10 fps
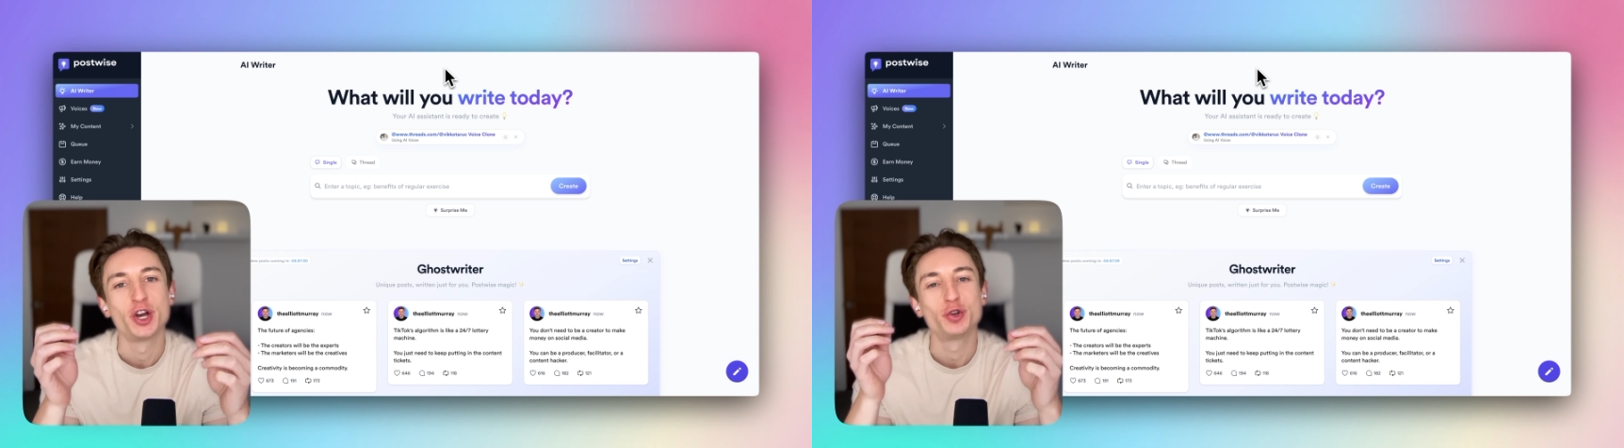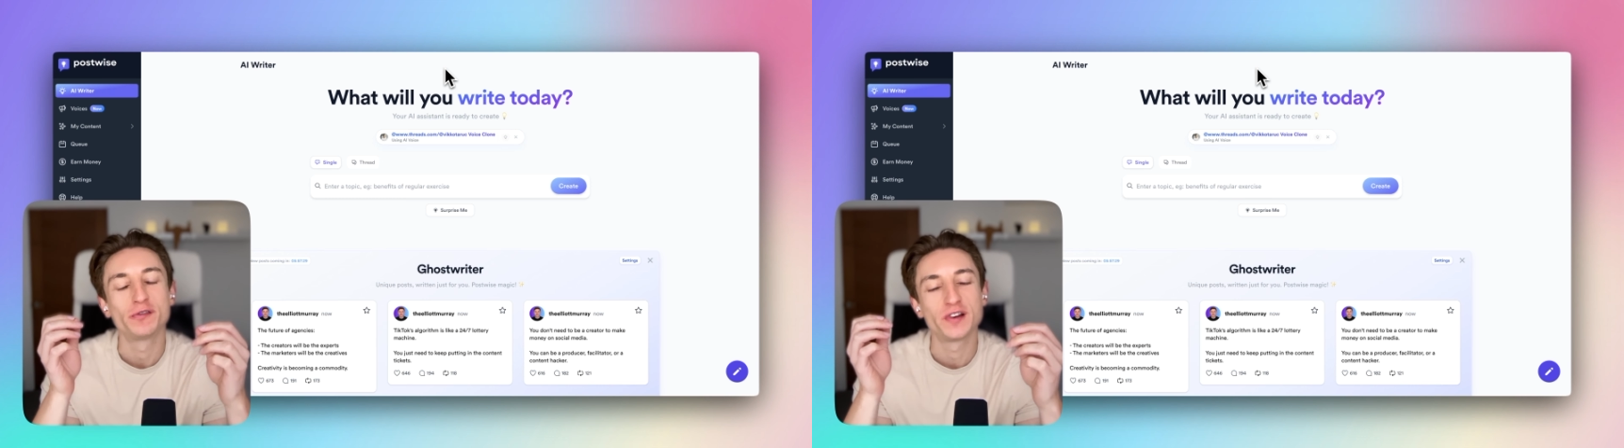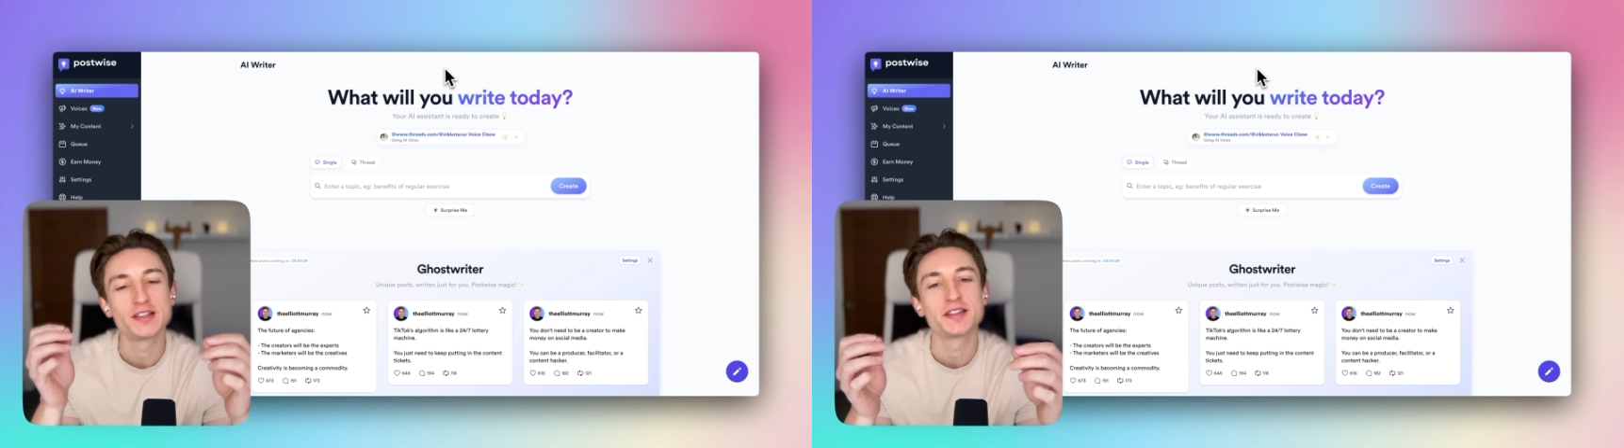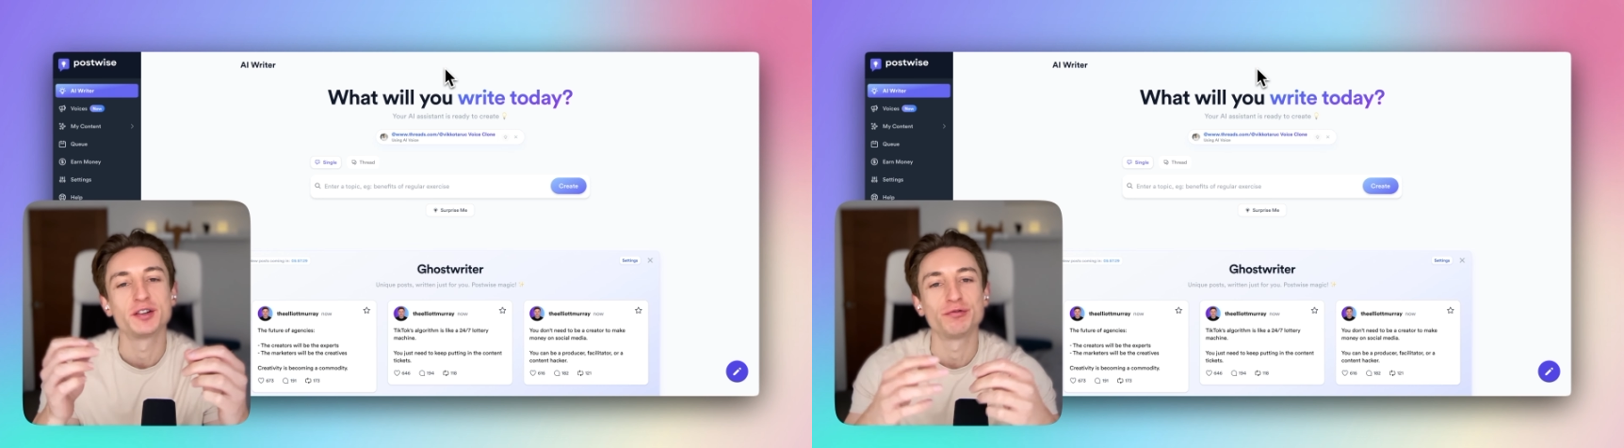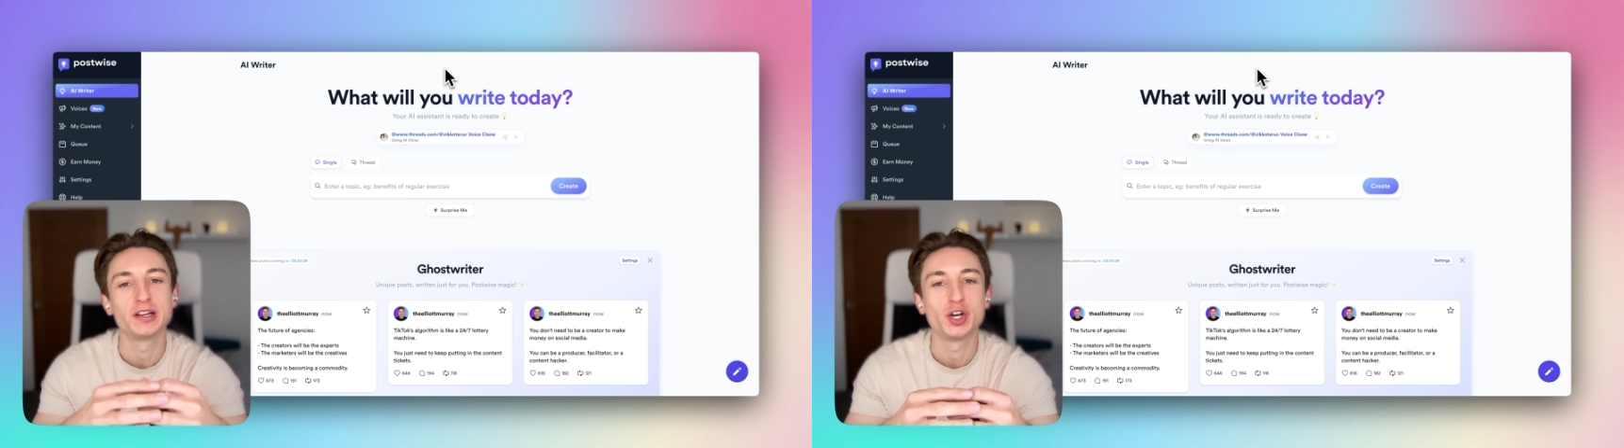you're facing
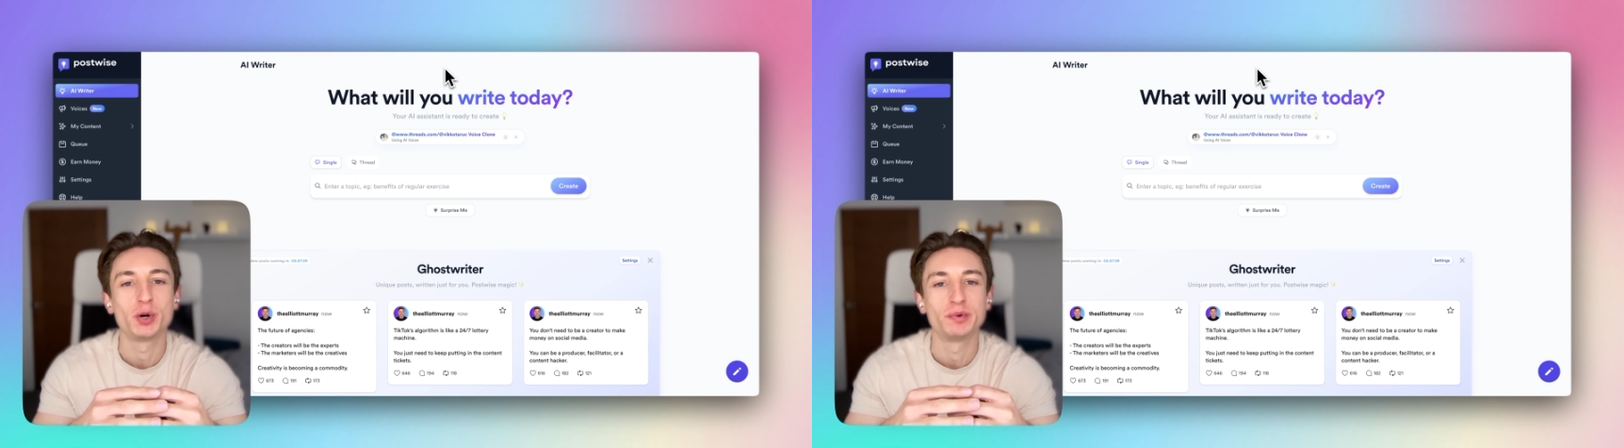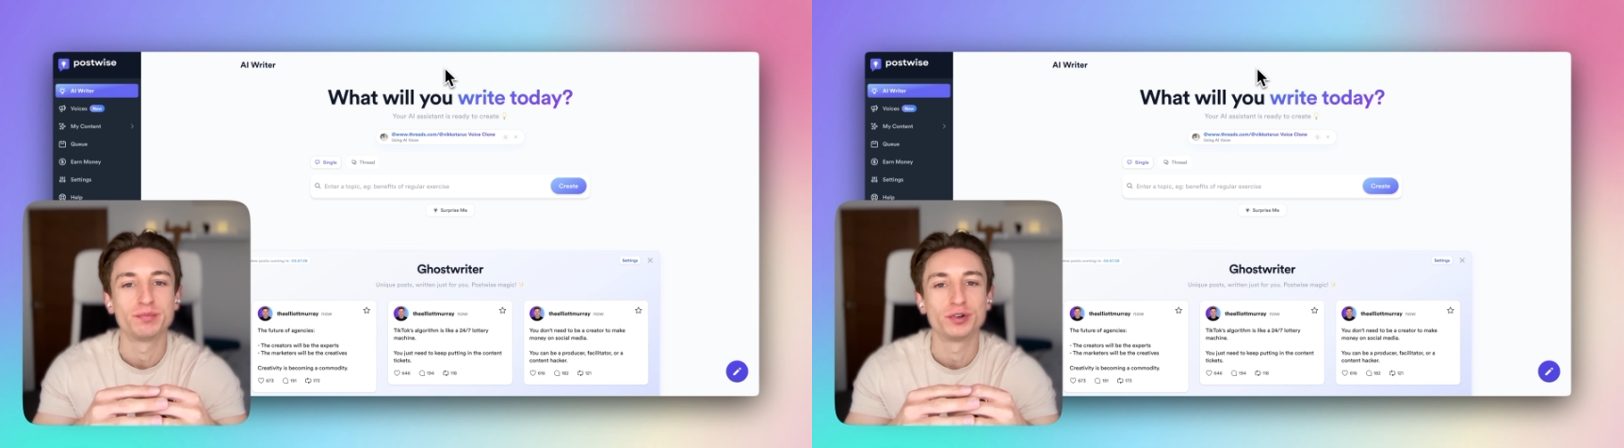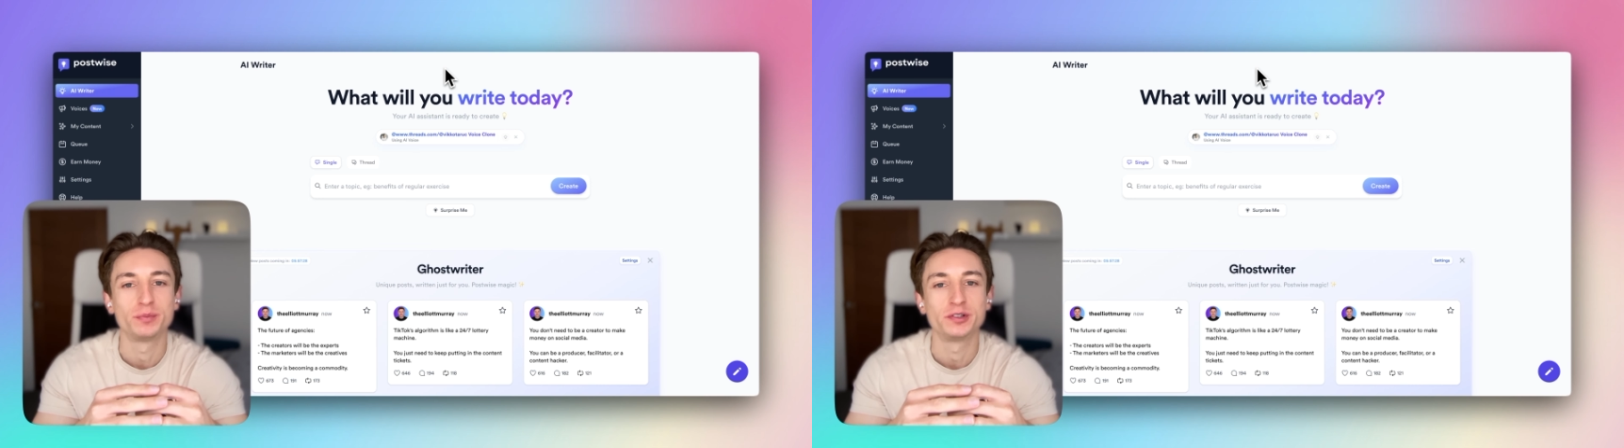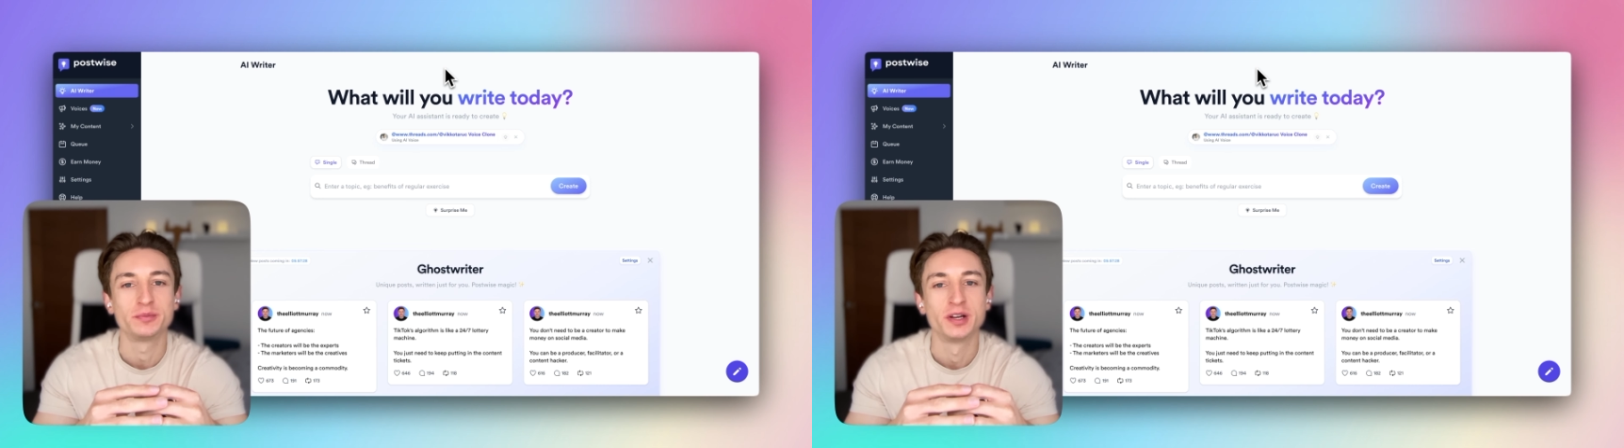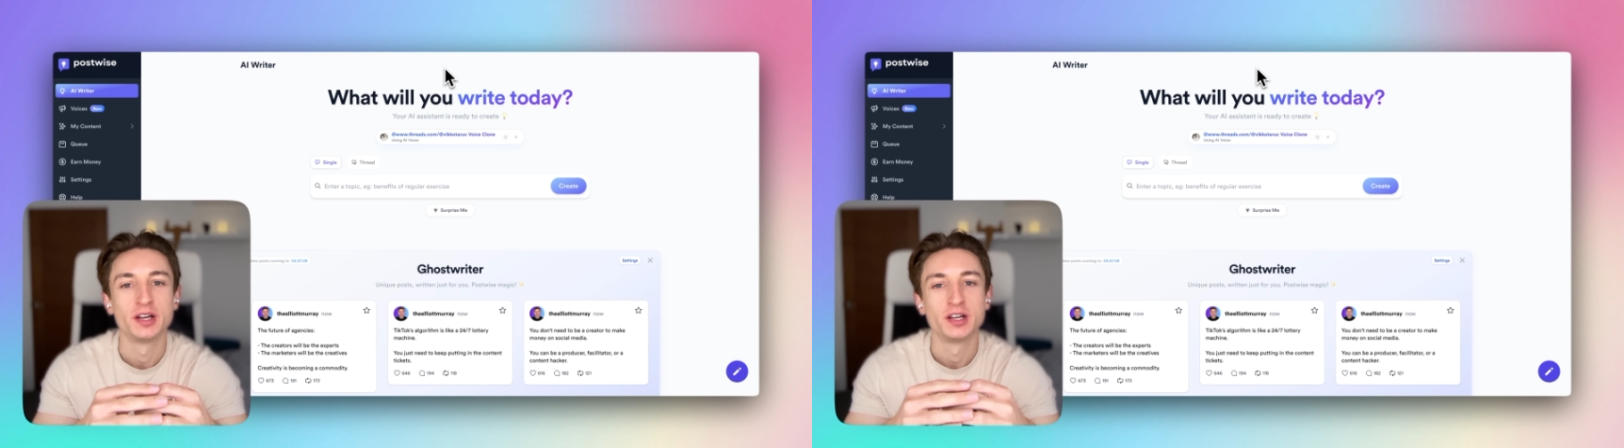a really common problem.